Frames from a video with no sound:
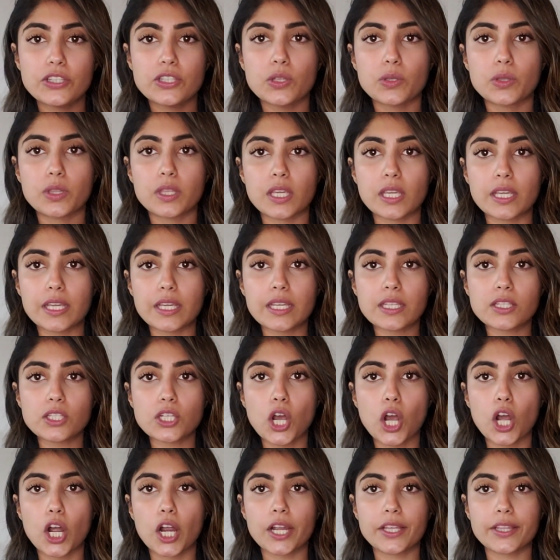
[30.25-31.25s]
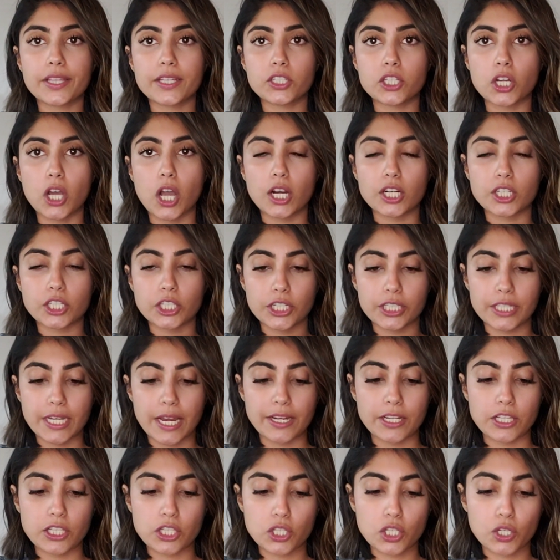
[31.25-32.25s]
So these are the Dr.
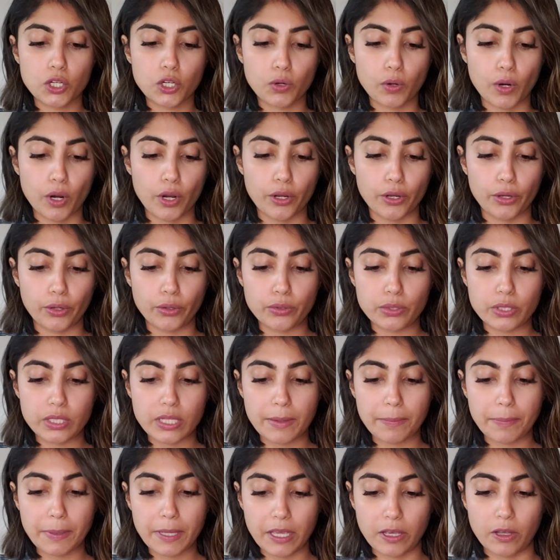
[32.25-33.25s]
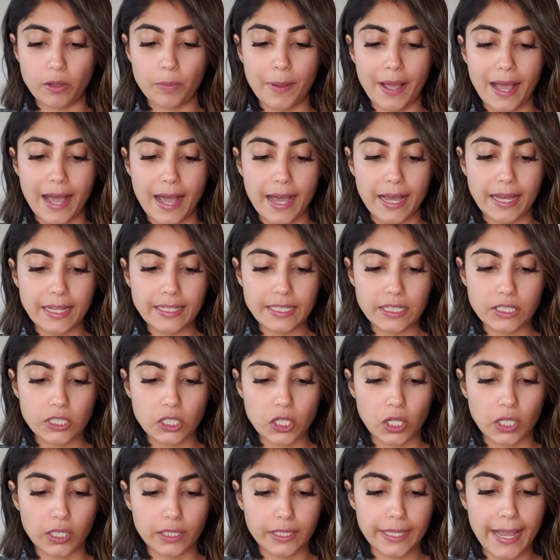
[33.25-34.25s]
Dennis Gross peel pad that's
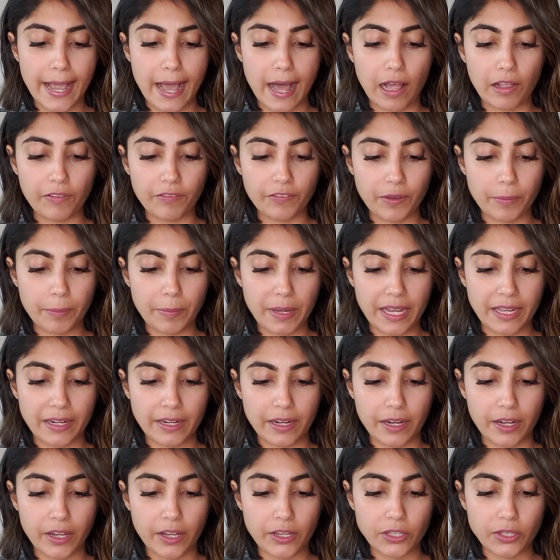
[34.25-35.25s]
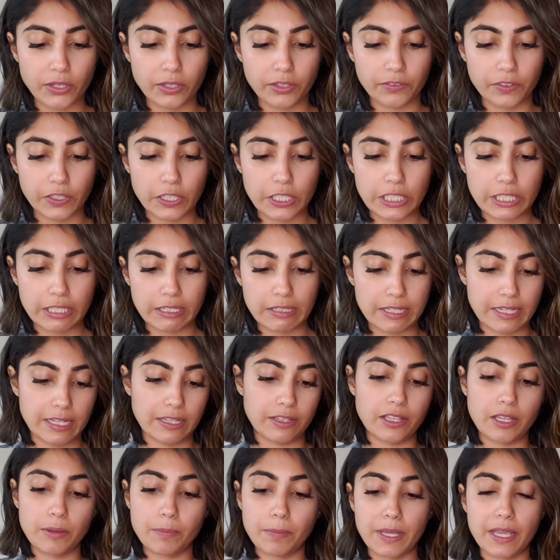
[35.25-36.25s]
called the Alpha Beta Universal
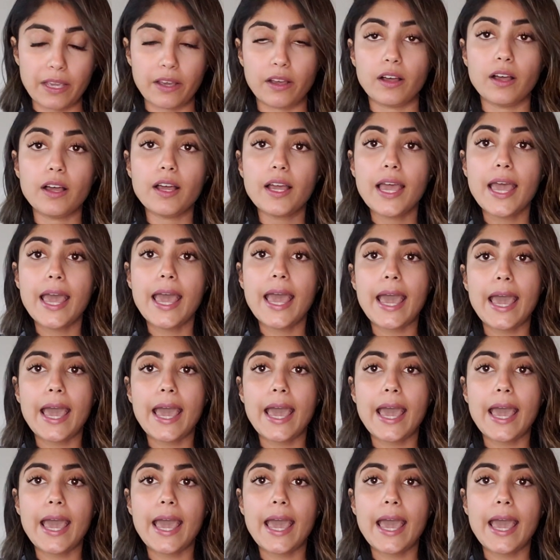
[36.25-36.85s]
Daily Peel.